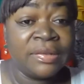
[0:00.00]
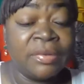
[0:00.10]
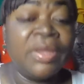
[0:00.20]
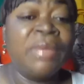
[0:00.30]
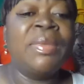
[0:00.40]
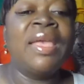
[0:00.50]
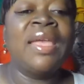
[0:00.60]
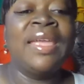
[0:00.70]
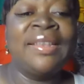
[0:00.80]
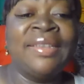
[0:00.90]
So him can
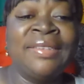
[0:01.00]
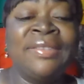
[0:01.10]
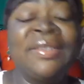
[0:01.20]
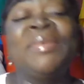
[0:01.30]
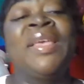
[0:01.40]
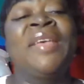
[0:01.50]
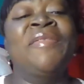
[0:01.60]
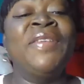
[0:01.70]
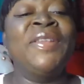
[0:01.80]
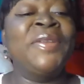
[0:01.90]
get it. So him can
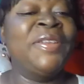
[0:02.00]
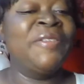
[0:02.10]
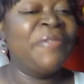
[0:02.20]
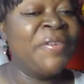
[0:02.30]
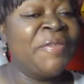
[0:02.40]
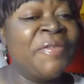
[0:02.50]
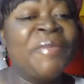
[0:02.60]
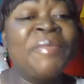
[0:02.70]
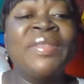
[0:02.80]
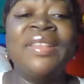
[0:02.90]
feel different
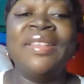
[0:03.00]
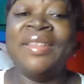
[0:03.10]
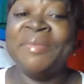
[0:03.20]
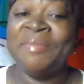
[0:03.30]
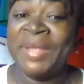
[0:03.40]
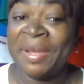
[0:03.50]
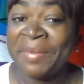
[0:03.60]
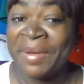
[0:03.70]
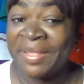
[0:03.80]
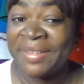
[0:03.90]
from him bigger
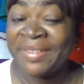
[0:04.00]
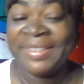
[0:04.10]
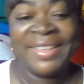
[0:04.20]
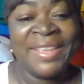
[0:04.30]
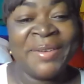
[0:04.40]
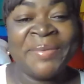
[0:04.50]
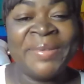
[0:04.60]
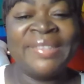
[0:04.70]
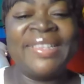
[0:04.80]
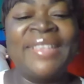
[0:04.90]
brother. You get what
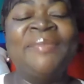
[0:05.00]
I'm saying?